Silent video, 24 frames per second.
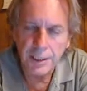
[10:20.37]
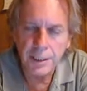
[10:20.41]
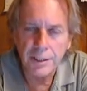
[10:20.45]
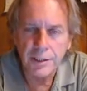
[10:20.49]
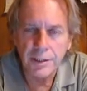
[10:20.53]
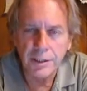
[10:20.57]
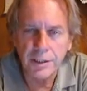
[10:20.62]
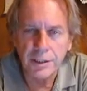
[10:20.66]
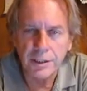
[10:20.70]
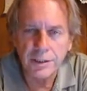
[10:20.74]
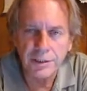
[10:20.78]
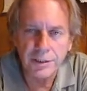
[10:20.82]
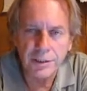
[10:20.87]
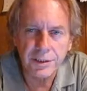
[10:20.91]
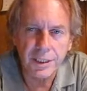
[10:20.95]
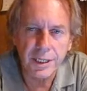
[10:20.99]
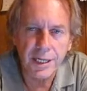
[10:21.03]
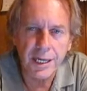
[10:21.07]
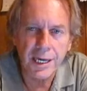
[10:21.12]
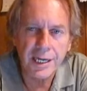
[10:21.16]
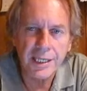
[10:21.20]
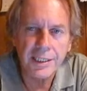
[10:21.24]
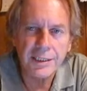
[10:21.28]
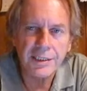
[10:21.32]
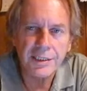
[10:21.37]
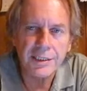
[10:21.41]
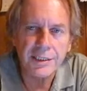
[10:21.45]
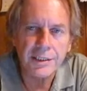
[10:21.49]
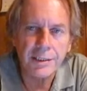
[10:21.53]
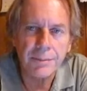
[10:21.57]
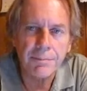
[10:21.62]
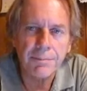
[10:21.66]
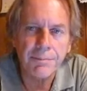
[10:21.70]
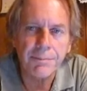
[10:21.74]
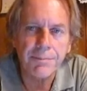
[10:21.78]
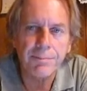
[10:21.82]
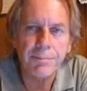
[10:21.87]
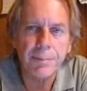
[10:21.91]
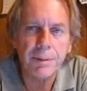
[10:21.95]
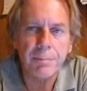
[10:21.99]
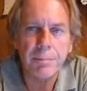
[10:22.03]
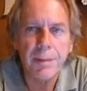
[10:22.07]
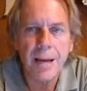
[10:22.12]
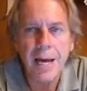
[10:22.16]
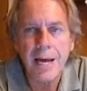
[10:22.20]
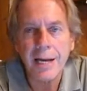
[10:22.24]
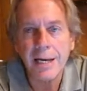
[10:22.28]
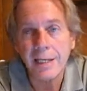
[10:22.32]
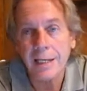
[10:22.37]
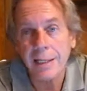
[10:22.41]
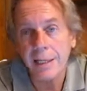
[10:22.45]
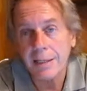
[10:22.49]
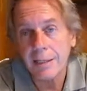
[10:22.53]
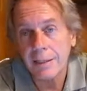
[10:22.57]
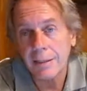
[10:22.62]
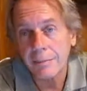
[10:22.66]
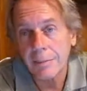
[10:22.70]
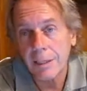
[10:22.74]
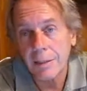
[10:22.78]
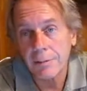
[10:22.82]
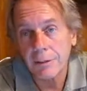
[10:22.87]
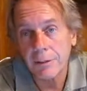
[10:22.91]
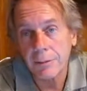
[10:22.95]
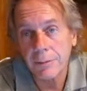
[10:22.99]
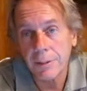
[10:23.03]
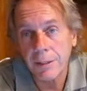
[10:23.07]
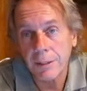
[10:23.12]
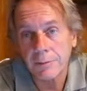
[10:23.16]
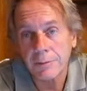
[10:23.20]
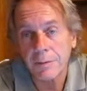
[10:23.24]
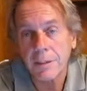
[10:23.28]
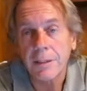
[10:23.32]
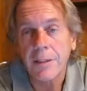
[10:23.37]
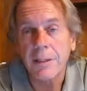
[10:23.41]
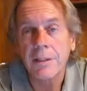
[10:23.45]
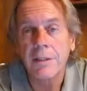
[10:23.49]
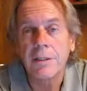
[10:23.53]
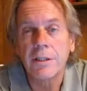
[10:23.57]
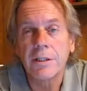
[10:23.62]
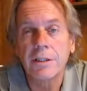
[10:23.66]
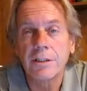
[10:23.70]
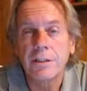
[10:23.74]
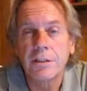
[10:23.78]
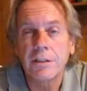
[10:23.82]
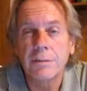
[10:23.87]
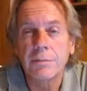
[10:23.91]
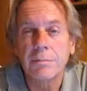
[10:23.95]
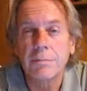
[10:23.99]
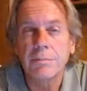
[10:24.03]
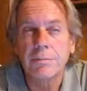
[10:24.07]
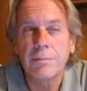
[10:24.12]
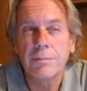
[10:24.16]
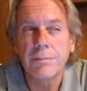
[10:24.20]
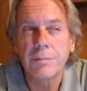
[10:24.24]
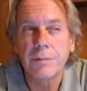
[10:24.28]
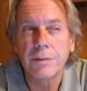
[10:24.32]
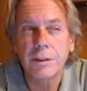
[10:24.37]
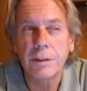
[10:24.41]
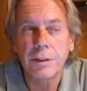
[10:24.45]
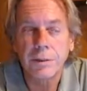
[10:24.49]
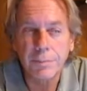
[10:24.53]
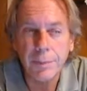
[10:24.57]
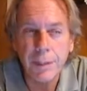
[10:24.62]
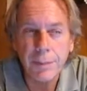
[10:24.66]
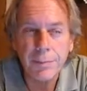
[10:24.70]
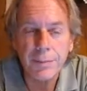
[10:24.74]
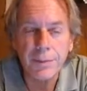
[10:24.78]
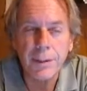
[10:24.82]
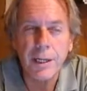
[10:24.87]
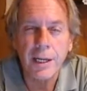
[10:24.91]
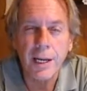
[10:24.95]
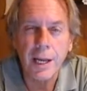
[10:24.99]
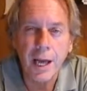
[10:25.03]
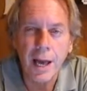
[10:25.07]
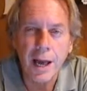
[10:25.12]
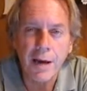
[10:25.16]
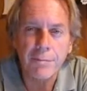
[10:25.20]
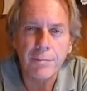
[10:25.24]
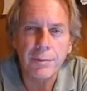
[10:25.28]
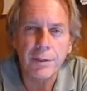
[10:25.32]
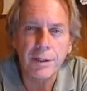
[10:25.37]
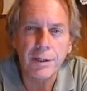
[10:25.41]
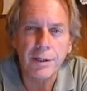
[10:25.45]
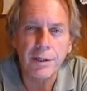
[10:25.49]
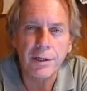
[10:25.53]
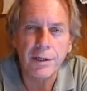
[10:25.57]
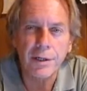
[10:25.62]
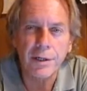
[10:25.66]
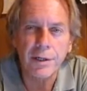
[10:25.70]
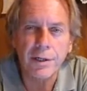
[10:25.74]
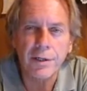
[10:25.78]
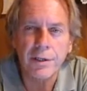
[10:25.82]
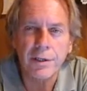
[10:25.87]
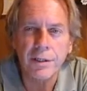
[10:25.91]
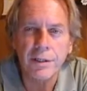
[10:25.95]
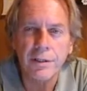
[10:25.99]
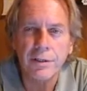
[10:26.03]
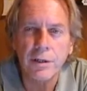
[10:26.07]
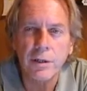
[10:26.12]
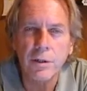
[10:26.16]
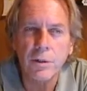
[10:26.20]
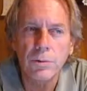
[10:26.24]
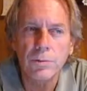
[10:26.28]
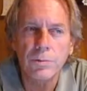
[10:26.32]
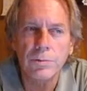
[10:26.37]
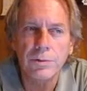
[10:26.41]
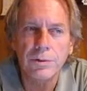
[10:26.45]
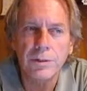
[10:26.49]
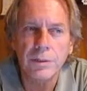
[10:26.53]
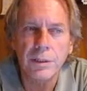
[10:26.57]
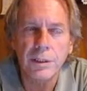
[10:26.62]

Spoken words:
There's asymptomatic, I'm not going to be, there's people that have malaria that don't